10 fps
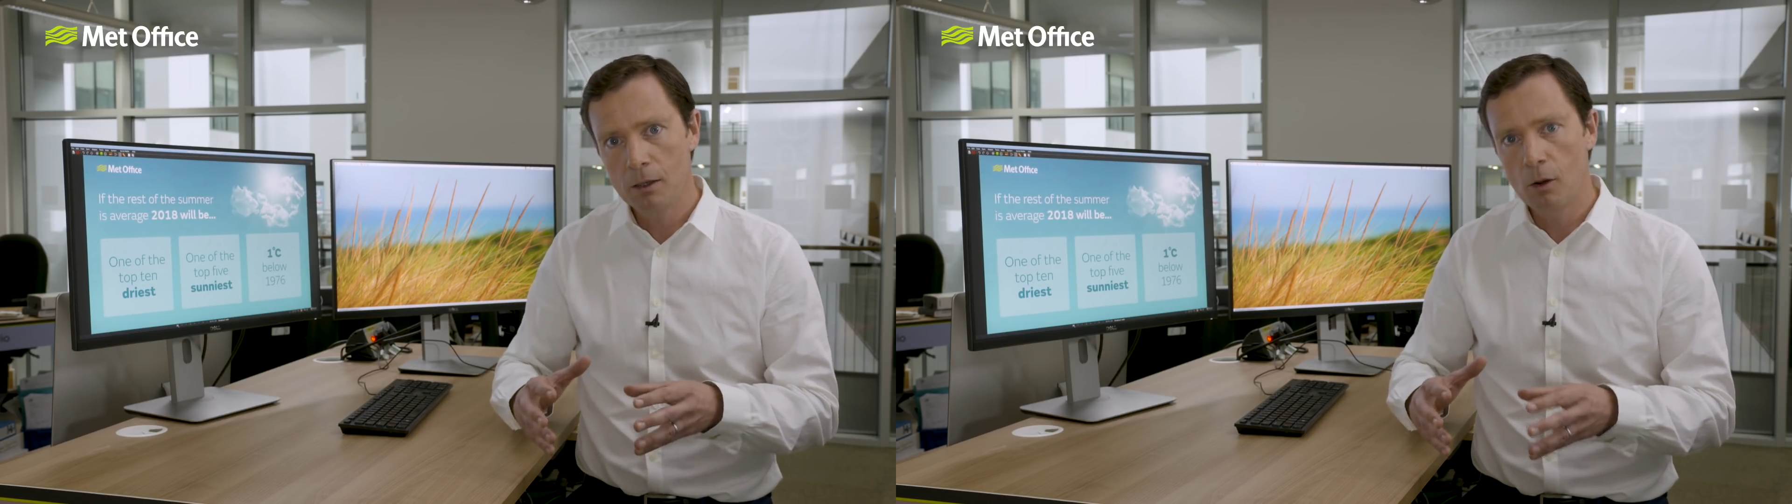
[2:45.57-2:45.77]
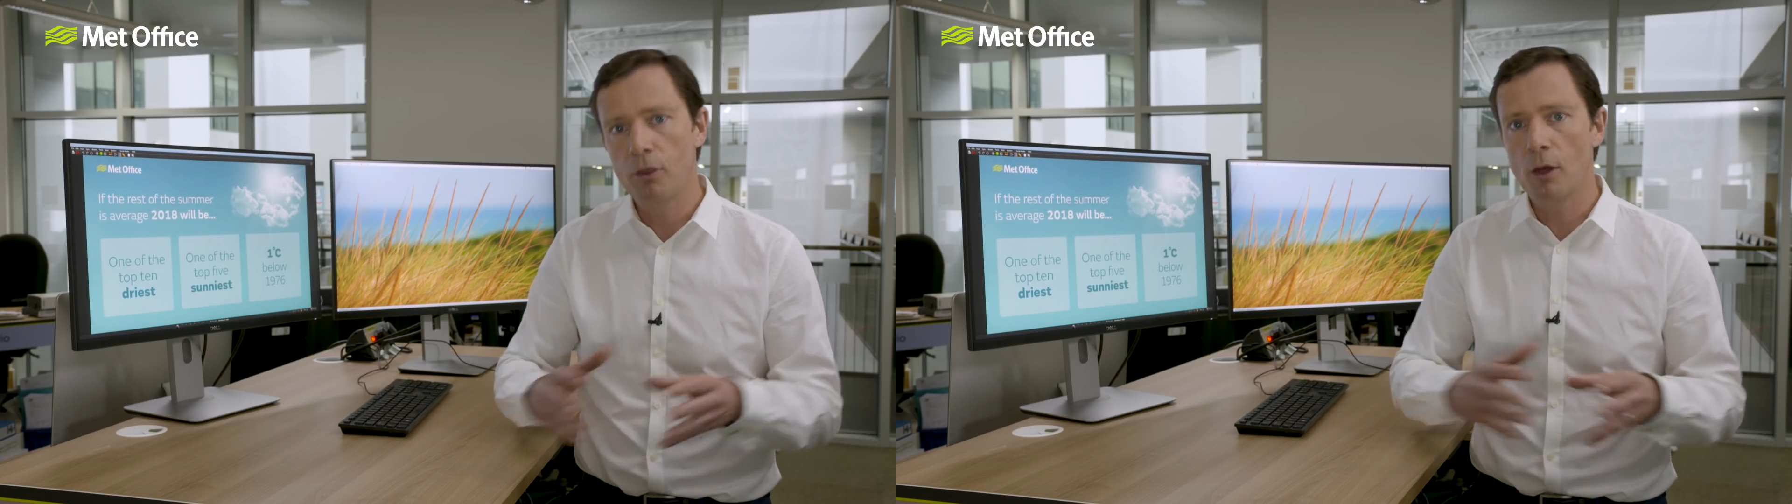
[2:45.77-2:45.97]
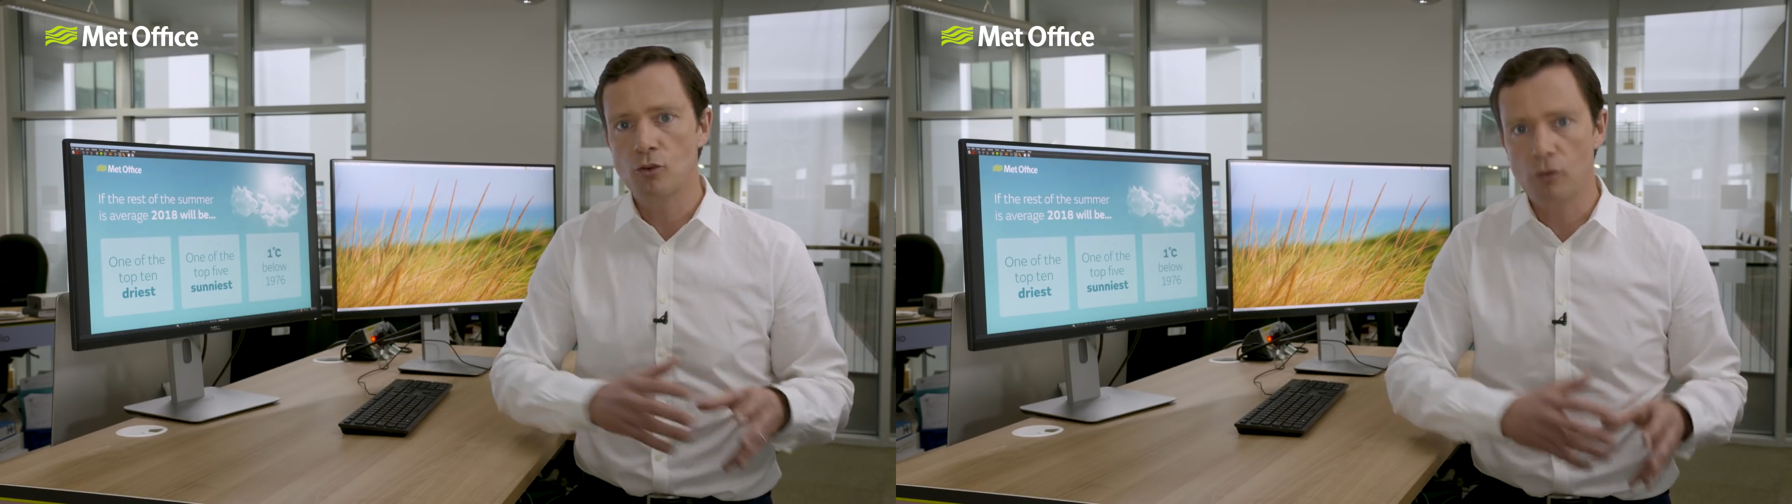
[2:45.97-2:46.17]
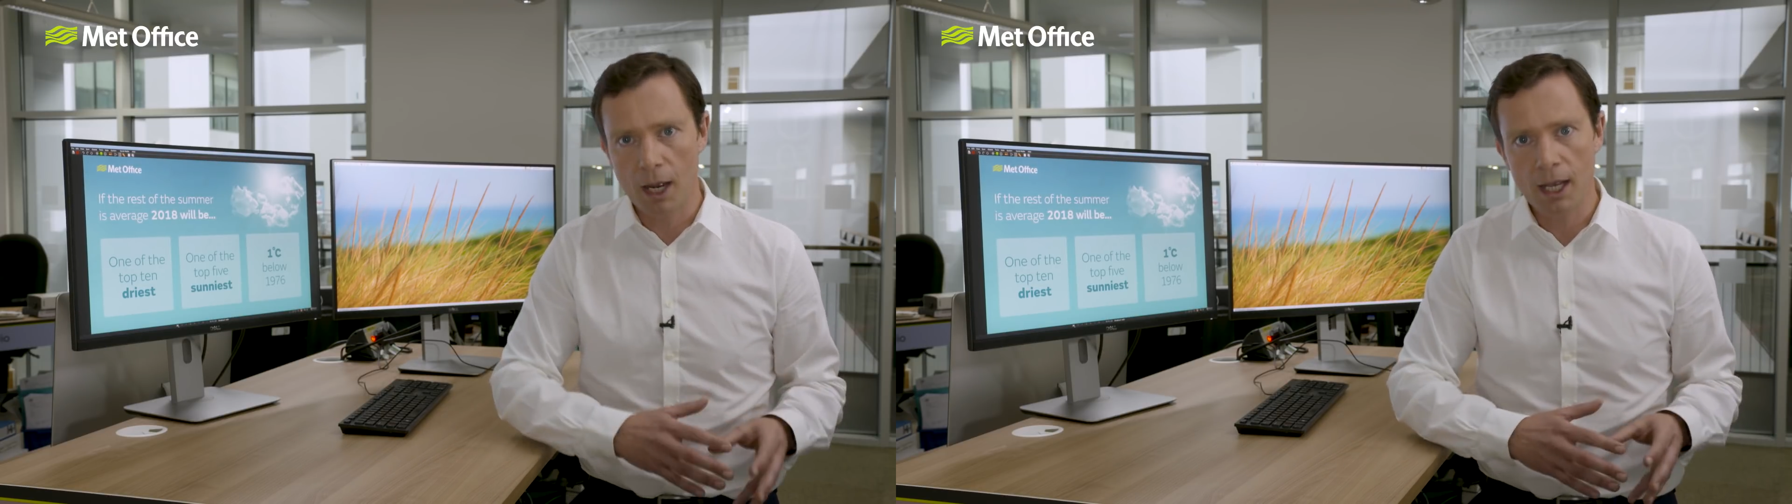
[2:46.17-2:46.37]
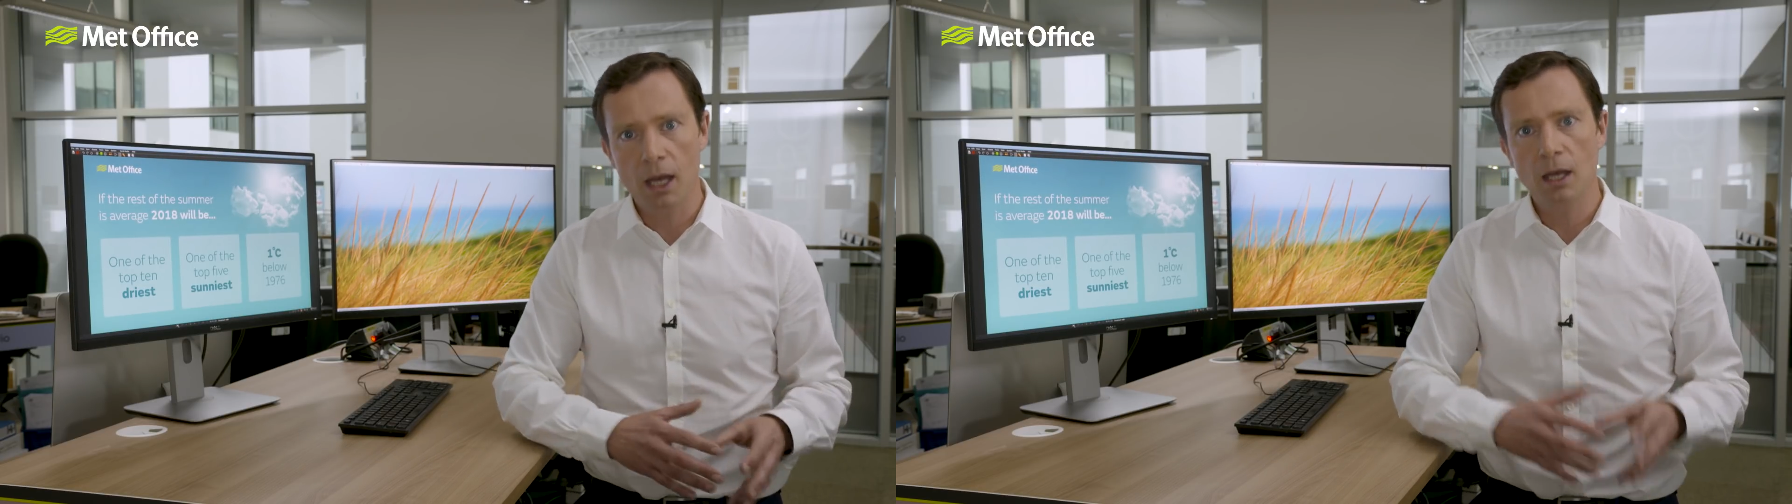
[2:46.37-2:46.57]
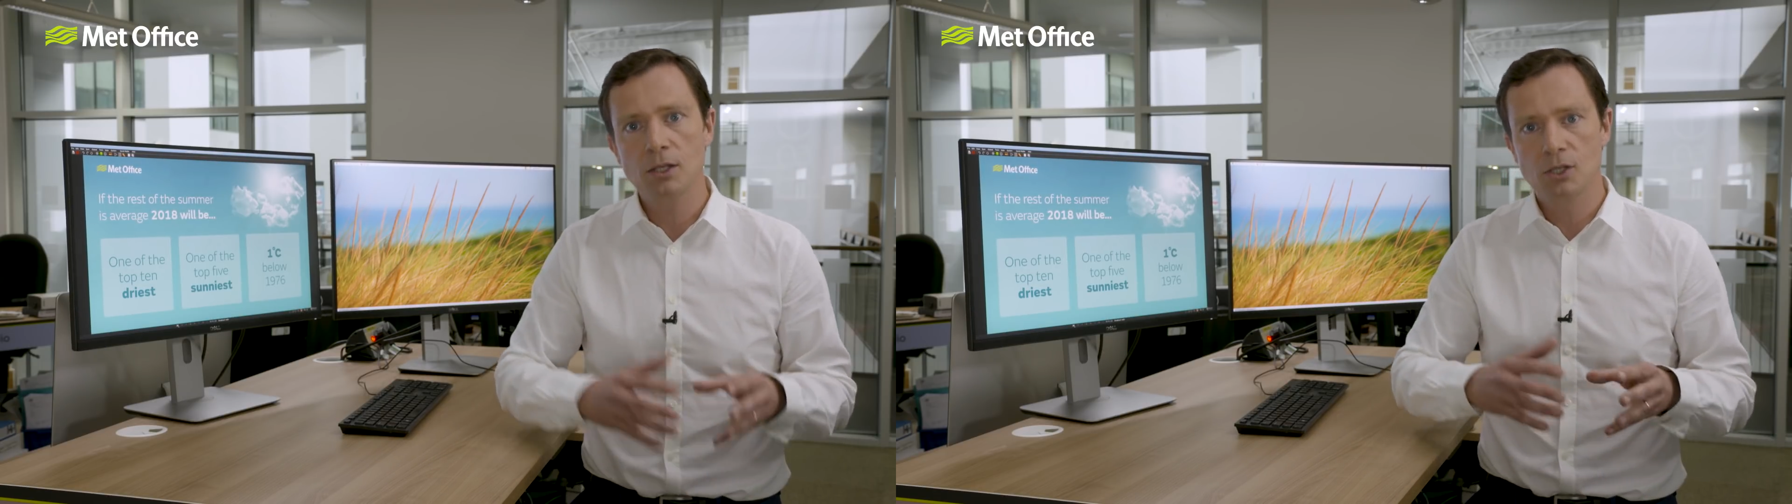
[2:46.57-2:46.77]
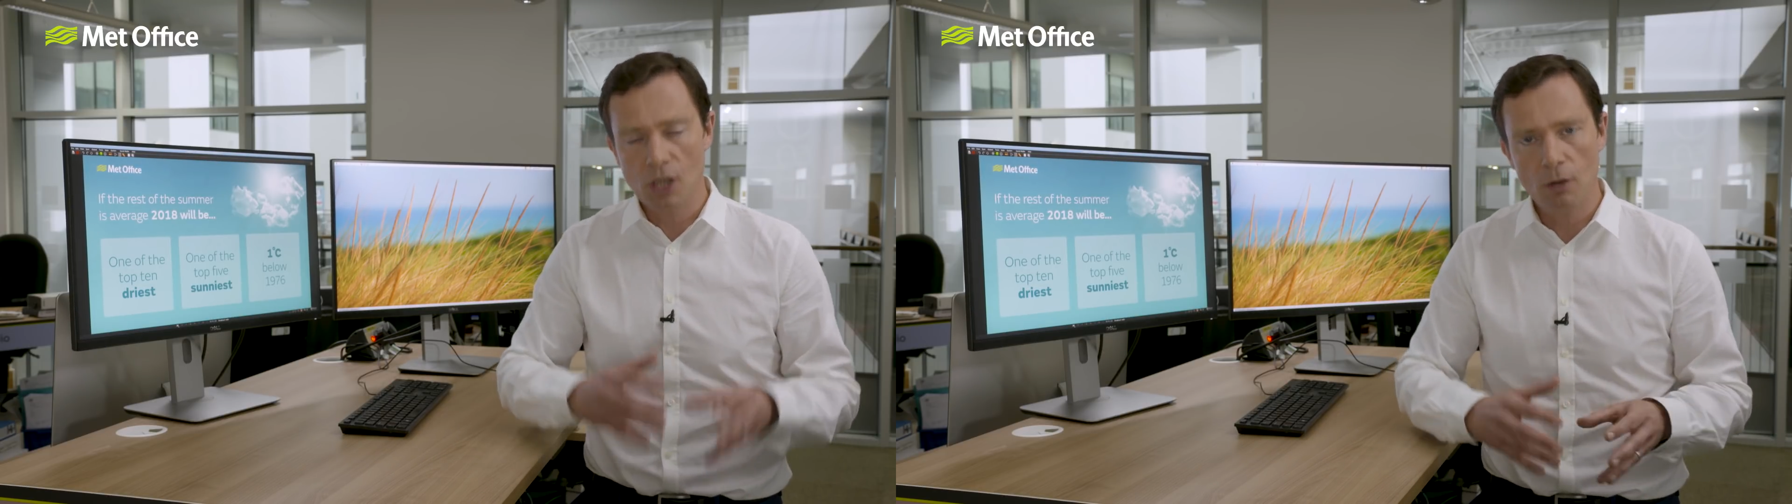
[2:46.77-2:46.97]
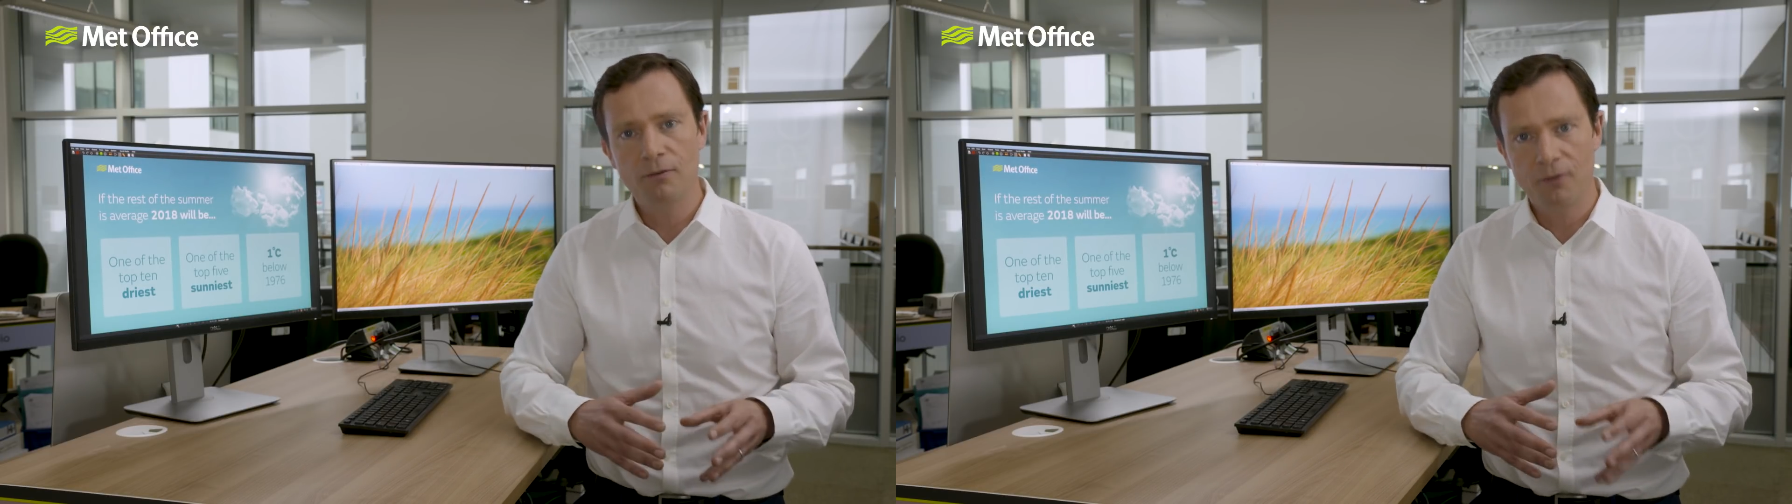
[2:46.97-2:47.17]
although drier
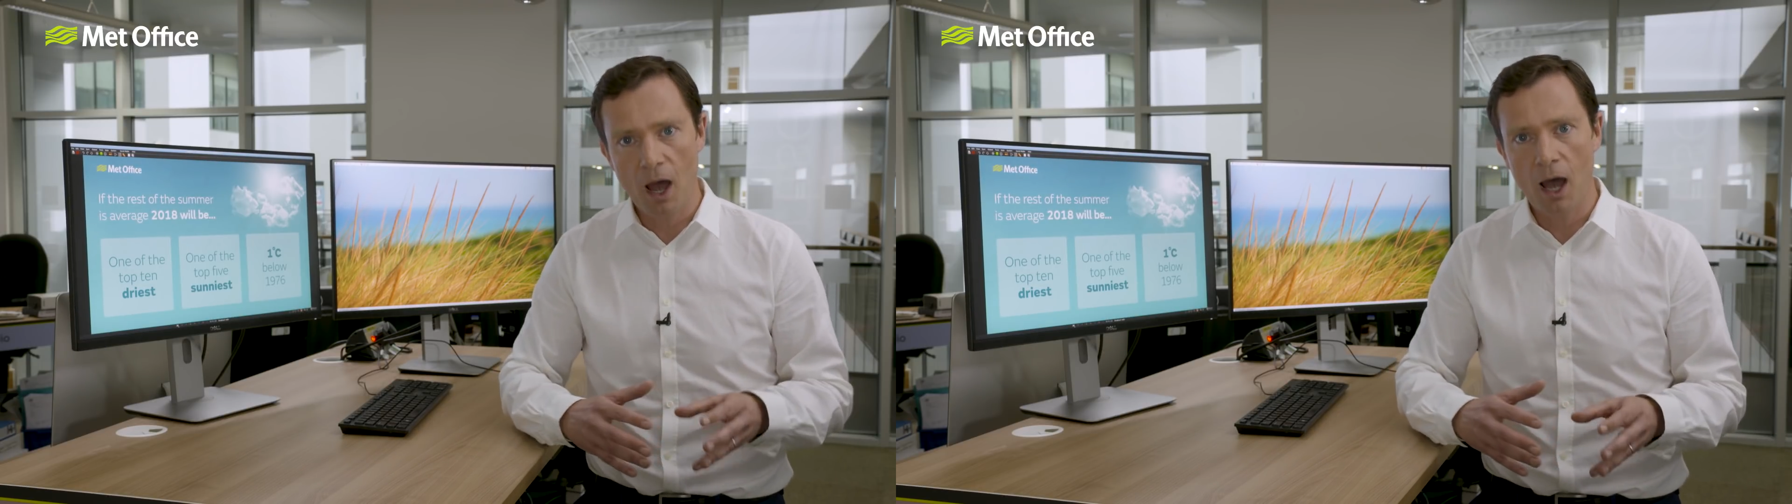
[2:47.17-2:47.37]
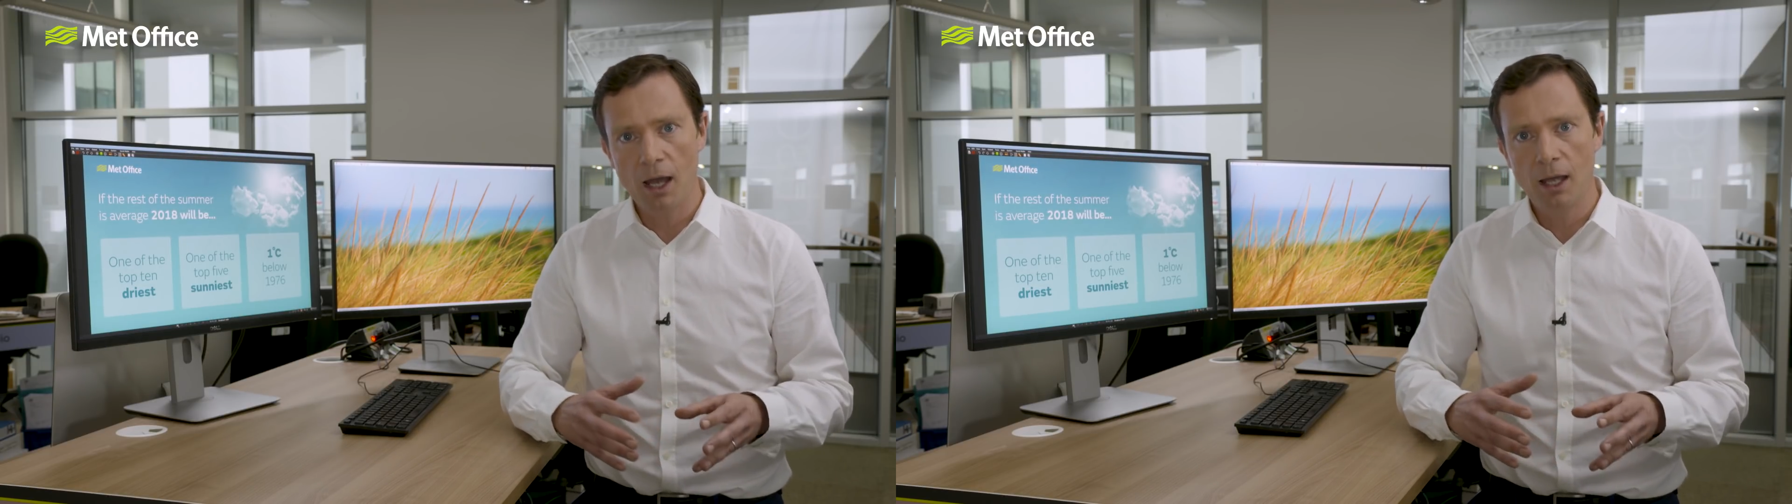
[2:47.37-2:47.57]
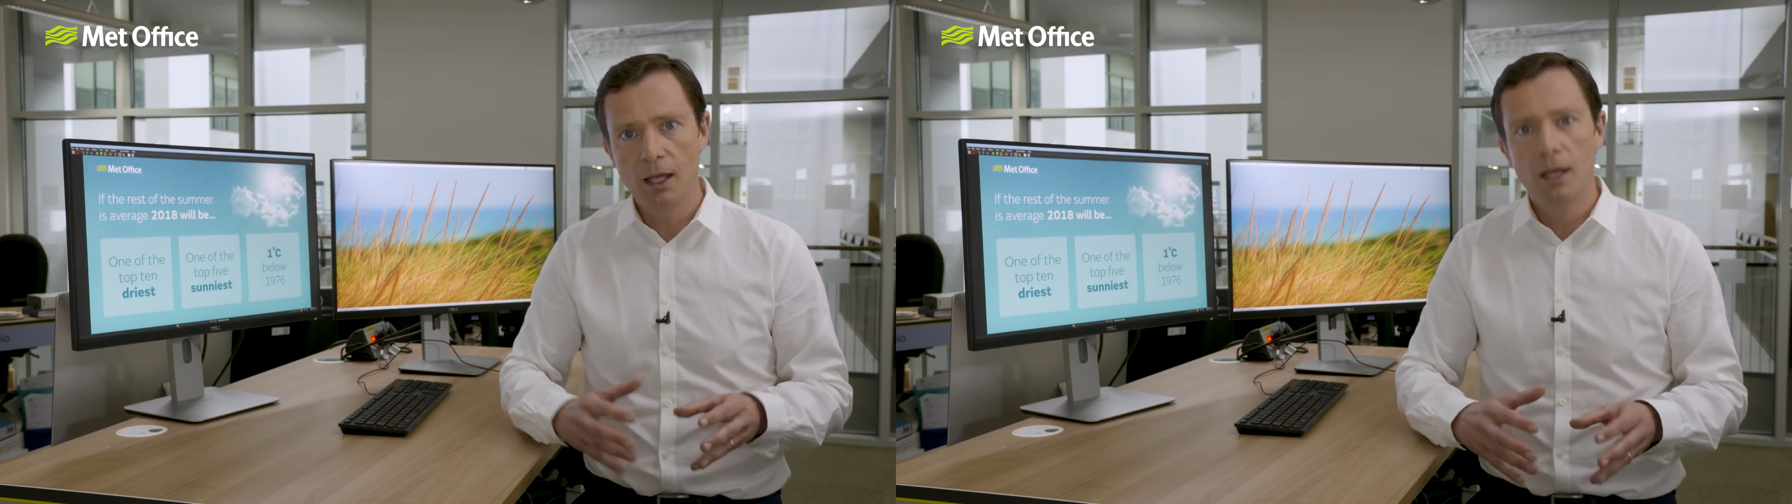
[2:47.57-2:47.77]
so far,